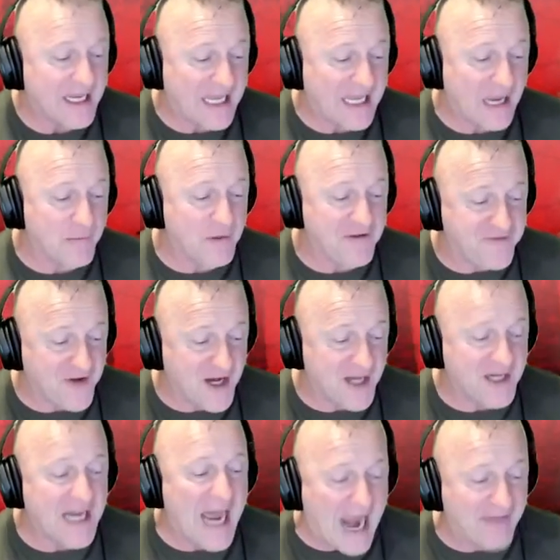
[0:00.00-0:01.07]
Can we
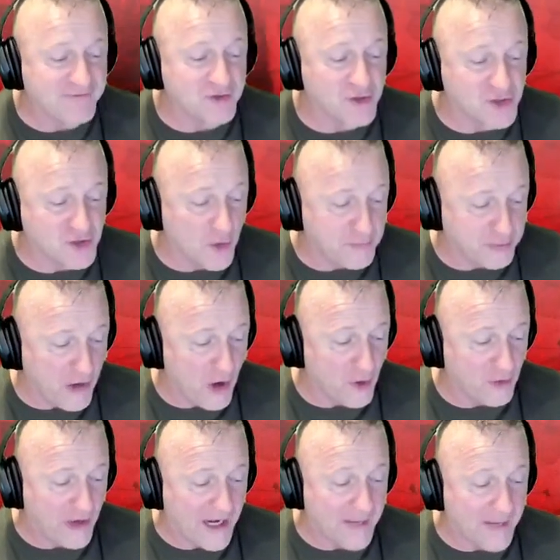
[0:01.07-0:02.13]
fund after-school
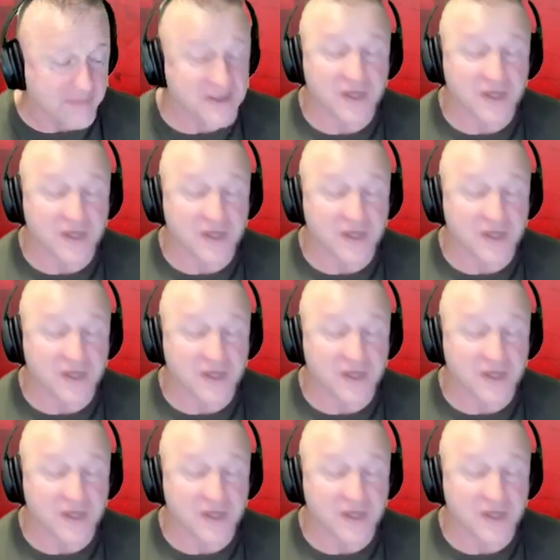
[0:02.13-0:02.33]
programs?